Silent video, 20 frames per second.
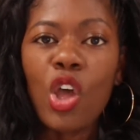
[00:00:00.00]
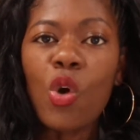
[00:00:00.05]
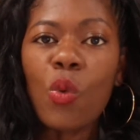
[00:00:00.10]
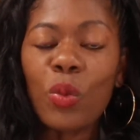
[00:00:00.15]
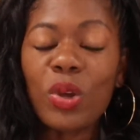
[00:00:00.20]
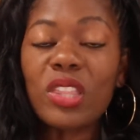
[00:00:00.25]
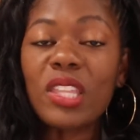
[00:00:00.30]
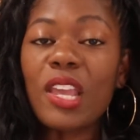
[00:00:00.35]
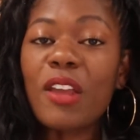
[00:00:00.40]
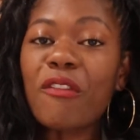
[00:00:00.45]

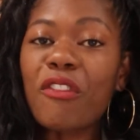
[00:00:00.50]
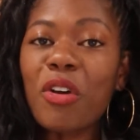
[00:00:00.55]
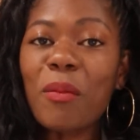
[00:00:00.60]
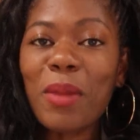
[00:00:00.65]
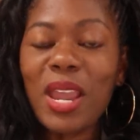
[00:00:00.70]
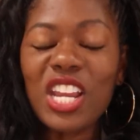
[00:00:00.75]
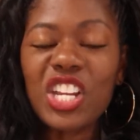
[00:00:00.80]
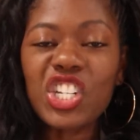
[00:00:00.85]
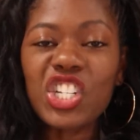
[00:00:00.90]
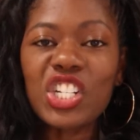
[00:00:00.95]
with
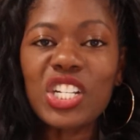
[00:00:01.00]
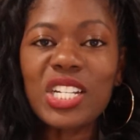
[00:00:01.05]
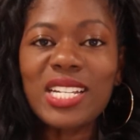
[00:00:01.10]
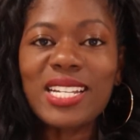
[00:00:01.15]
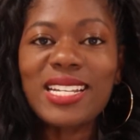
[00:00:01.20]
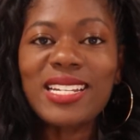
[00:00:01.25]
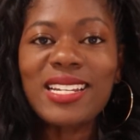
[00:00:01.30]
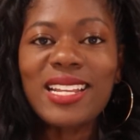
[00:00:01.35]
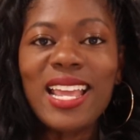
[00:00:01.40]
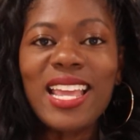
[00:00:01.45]

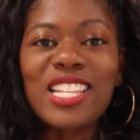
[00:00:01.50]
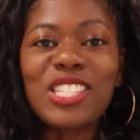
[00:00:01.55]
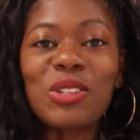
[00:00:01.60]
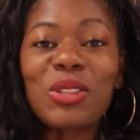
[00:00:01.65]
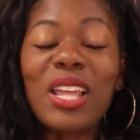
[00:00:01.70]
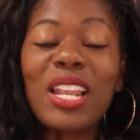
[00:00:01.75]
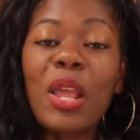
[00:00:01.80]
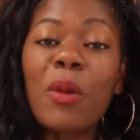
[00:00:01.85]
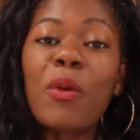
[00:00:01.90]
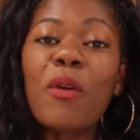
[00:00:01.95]
information so
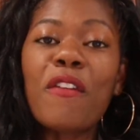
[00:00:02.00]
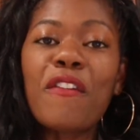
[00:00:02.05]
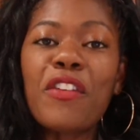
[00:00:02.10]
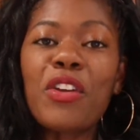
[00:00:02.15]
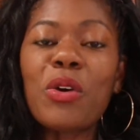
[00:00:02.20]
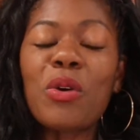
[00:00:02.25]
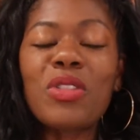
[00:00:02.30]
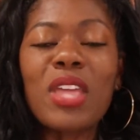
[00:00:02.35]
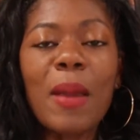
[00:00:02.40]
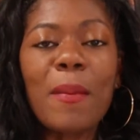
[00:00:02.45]
that they will
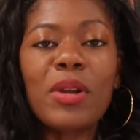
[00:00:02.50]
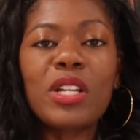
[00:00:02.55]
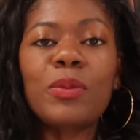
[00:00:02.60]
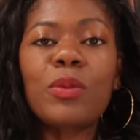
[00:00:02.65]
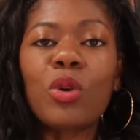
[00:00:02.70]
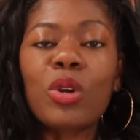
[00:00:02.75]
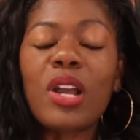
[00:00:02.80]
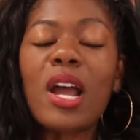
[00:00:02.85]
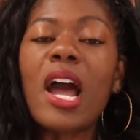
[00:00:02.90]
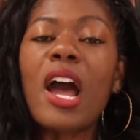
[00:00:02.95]
feel that much
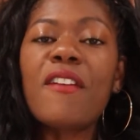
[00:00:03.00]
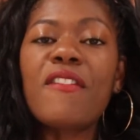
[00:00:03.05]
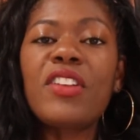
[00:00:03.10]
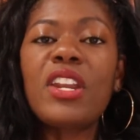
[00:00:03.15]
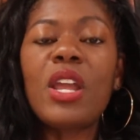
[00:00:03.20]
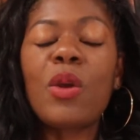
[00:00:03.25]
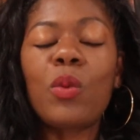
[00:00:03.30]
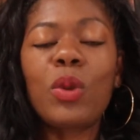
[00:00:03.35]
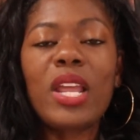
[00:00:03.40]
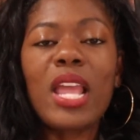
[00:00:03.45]
more
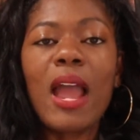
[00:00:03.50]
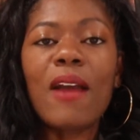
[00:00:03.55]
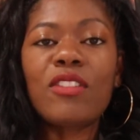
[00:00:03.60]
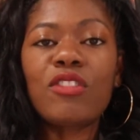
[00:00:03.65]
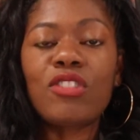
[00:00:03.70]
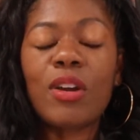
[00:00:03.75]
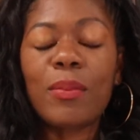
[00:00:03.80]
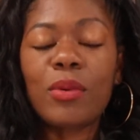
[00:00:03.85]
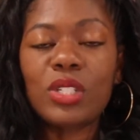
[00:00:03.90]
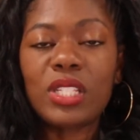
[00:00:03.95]
confident when they have to
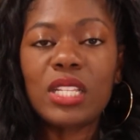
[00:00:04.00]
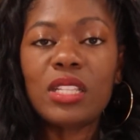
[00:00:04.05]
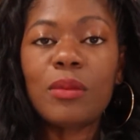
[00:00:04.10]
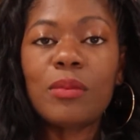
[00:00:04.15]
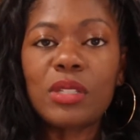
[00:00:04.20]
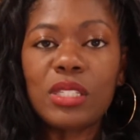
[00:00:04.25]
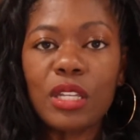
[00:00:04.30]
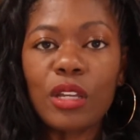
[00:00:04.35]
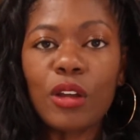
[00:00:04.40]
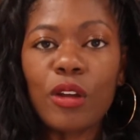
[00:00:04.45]
represent
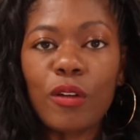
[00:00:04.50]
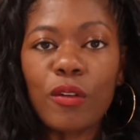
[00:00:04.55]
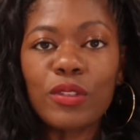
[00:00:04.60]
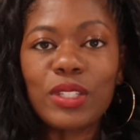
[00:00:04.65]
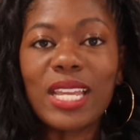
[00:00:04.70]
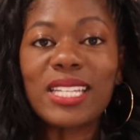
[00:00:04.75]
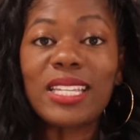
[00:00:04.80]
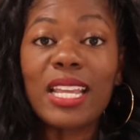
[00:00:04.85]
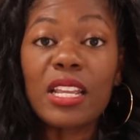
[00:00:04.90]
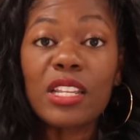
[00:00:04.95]
themselves
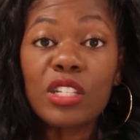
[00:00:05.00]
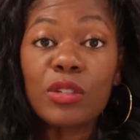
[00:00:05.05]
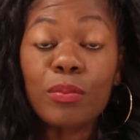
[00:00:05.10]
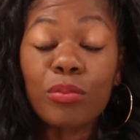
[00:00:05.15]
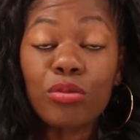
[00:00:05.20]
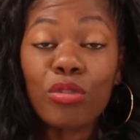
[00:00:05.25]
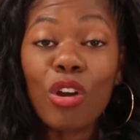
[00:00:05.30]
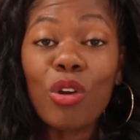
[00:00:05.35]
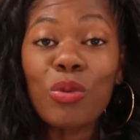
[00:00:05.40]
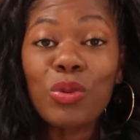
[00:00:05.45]
as a
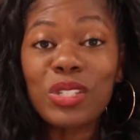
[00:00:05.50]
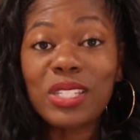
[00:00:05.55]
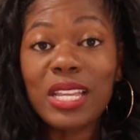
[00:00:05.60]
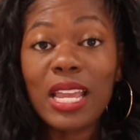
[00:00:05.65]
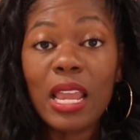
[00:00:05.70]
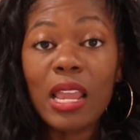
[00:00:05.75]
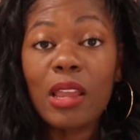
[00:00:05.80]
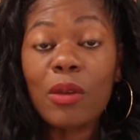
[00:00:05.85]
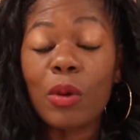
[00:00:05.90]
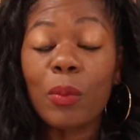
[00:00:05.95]
pro
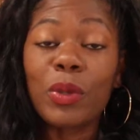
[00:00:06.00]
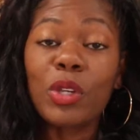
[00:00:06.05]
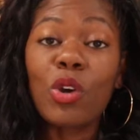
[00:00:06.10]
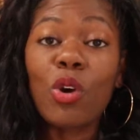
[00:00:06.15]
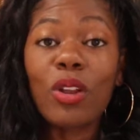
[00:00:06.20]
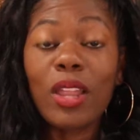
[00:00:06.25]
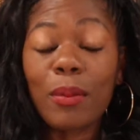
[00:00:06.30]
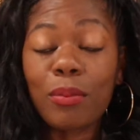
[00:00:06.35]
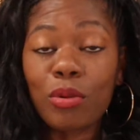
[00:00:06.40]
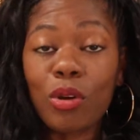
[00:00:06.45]
se, what we
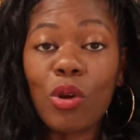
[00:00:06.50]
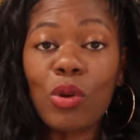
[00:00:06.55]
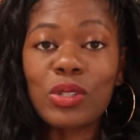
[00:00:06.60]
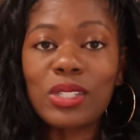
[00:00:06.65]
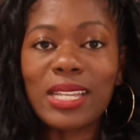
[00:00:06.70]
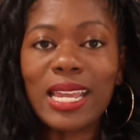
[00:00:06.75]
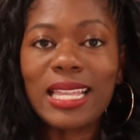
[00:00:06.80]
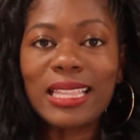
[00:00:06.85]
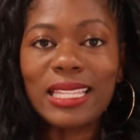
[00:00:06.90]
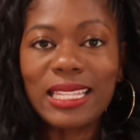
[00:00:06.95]
call a pro
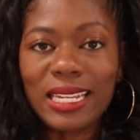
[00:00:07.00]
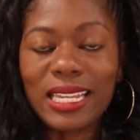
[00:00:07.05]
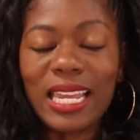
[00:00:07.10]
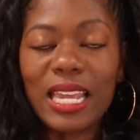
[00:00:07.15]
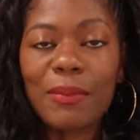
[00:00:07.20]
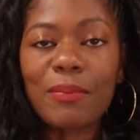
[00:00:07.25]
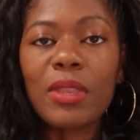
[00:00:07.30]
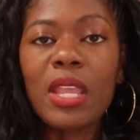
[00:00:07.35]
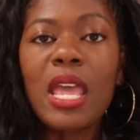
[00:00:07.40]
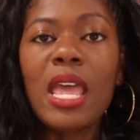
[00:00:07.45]
se
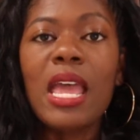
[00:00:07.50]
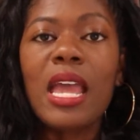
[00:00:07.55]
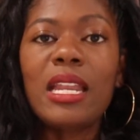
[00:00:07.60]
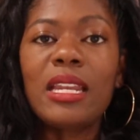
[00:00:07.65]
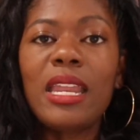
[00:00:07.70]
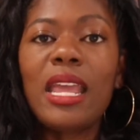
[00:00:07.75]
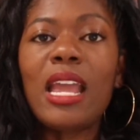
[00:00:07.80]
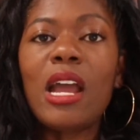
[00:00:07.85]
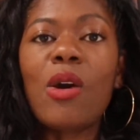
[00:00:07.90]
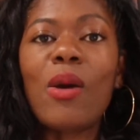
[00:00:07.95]
litigant.
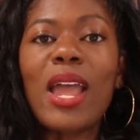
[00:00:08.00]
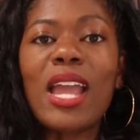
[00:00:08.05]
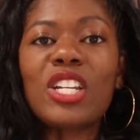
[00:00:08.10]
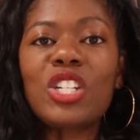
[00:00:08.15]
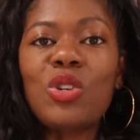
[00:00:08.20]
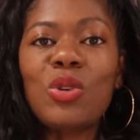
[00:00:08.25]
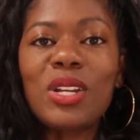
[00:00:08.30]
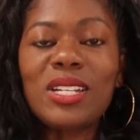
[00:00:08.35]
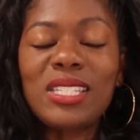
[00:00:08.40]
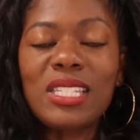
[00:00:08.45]
Now,
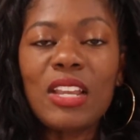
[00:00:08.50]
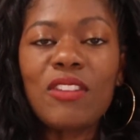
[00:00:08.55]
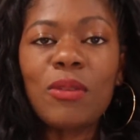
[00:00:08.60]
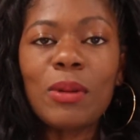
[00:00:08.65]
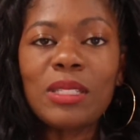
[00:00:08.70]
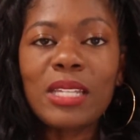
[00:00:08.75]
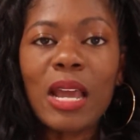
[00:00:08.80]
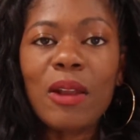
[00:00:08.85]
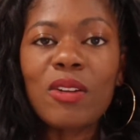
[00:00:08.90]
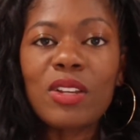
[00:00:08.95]
as you can see
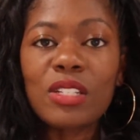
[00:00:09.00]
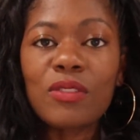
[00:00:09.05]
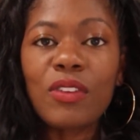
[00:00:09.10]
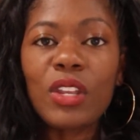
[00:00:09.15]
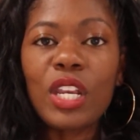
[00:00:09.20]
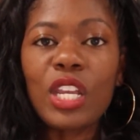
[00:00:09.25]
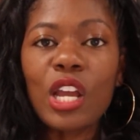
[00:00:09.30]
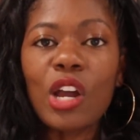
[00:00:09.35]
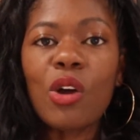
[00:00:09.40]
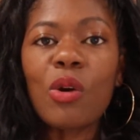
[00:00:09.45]
from the title of this
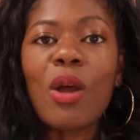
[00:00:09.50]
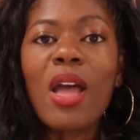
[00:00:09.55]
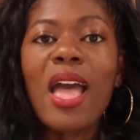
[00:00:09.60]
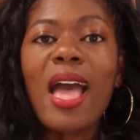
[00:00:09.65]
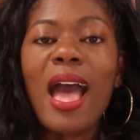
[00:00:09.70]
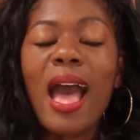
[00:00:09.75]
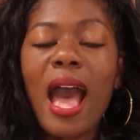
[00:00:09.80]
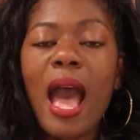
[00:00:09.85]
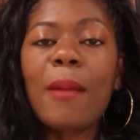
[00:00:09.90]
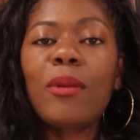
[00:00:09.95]
video,
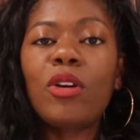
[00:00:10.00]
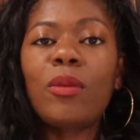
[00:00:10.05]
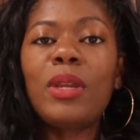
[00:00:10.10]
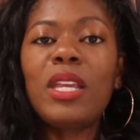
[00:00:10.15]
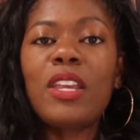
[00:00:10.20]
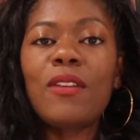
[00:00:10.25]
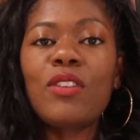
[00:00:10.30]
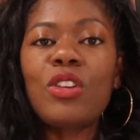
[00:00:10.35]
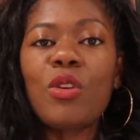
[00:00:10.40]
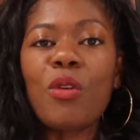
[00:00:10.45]
I'm going to
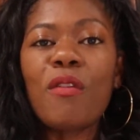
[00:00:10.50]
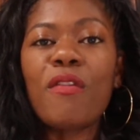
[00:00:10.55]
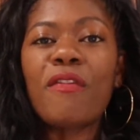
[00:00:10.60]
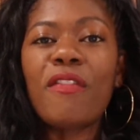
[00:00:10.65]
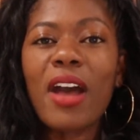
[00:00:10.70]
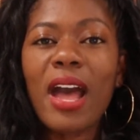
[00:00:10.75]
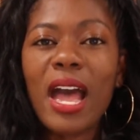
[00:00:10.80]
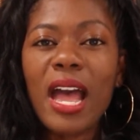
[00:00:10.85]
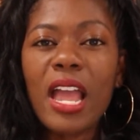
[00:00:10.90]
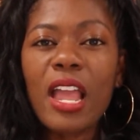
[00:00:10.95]
be giving you
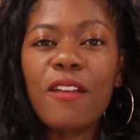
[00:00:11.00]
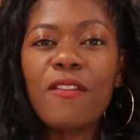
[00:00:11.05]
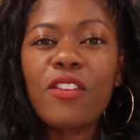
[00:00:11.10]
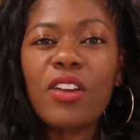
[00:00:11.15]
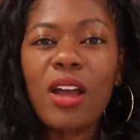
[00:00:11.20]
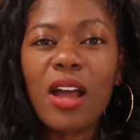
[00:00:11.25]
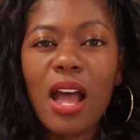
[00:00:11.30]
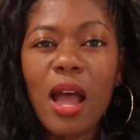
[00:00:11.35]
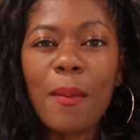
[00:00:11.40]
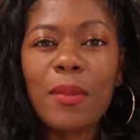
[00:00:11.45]
5
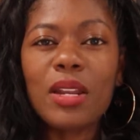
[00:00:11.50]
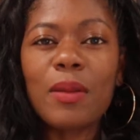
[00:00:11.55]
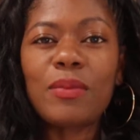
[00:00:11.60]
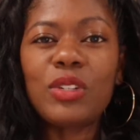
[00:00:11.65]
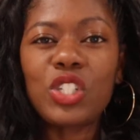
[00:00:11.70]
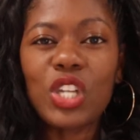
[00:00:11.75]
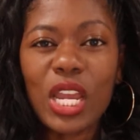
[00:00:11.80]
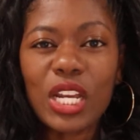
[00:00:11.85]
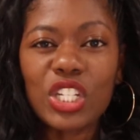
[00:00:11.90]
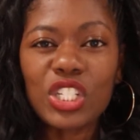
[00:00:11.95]
common
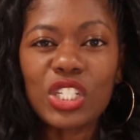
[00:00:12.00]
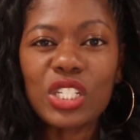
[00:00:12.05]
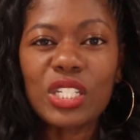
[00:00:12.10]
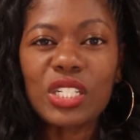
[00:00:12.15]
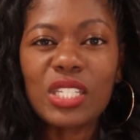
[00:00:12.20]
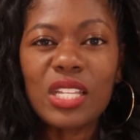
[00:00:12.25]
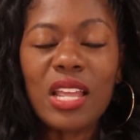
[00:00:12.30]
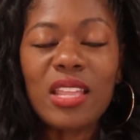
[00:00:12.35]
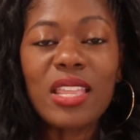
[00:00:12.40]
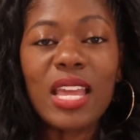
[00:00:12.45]

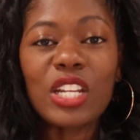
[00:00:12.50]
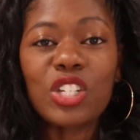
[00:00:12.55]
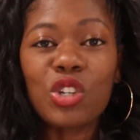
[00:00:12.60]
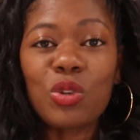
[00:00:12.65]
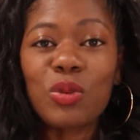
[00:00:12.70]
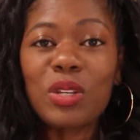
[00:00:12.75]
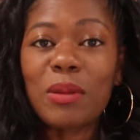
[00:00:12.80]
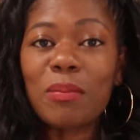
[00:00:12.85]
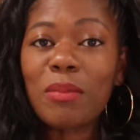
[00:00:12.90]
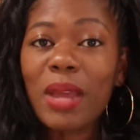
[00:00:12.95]
objections that
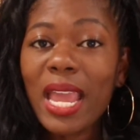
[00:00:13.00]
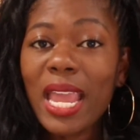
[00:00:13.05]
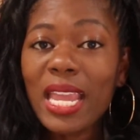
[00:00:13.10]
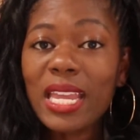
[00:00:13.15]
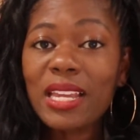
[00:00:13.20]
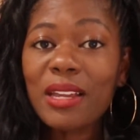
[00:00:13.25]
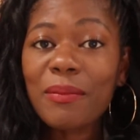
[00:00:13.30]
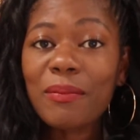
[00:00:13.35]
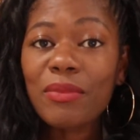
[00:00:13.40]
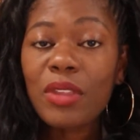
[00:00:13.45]
you can
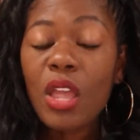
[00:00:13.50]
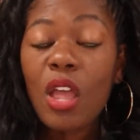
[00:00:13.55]
make,